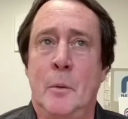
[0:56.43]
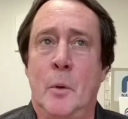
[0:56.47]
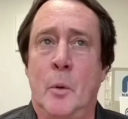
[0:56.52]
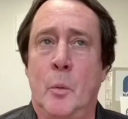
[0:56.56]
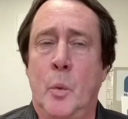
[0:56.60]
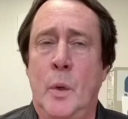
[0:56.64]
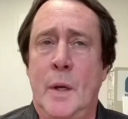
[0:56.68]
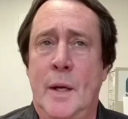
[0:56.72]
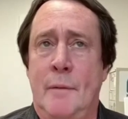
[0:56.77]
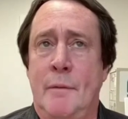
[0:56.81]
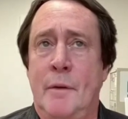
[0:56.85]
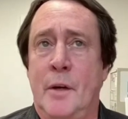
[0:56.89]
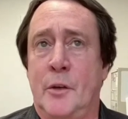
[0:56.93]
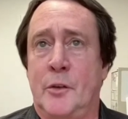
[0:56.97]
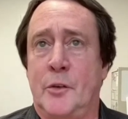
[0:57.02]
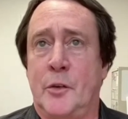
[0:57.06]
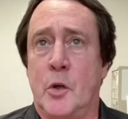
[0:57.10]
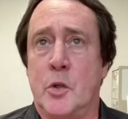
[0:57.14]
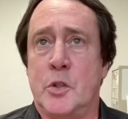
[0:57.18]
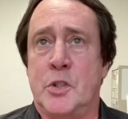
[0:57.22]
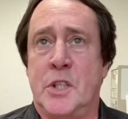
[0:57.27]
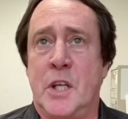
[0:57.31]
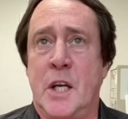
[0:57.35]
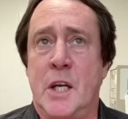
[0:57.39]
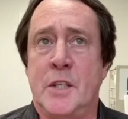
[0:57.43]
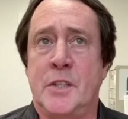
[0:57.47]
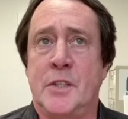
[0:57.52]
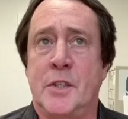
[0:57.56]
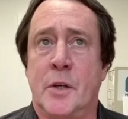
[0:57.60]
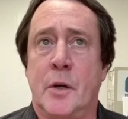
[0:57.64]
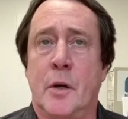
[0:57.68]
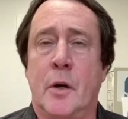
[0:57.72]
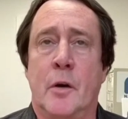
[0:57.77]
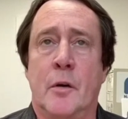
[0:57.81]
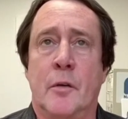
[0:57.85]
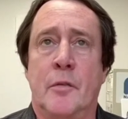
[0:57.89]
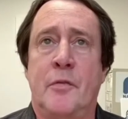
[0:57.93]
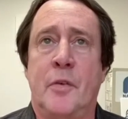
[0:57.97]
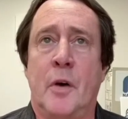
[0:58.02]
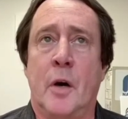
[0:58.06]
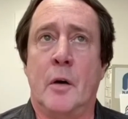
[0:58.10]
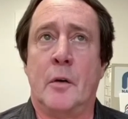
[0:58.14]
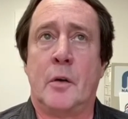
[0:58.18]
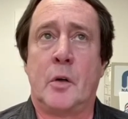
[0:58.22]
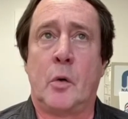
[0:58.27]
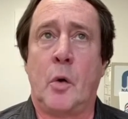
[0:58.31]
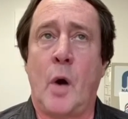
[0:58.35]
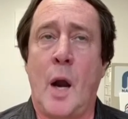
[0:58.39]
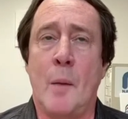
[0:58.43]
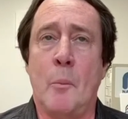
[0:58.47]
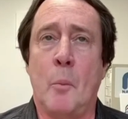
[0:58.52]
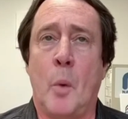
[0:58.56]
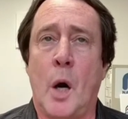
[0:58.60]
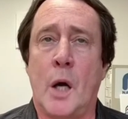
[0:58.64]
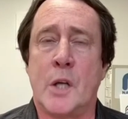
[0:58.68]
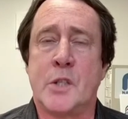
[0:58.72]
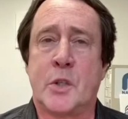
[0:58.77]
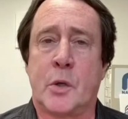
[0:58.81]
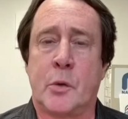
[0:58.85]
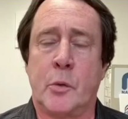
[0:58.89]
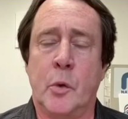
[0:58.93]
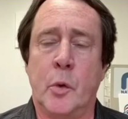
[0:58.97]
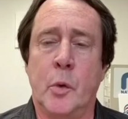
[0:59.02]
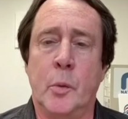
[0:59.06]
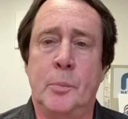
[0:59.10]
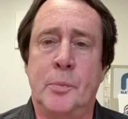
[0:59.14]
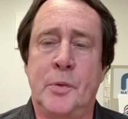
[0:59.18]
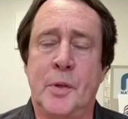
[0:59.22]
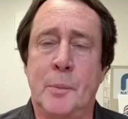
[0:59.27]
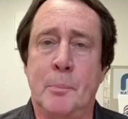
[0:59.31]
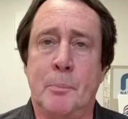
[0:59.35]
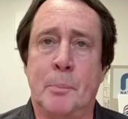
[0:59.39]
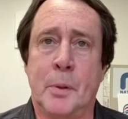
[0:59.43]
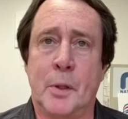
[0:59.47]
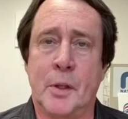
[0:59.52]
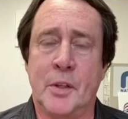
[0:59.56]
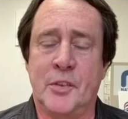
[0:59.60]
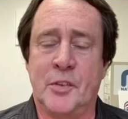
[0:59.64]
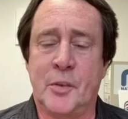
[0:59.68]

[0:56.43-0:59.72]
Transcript: We have an association of crime watch groups and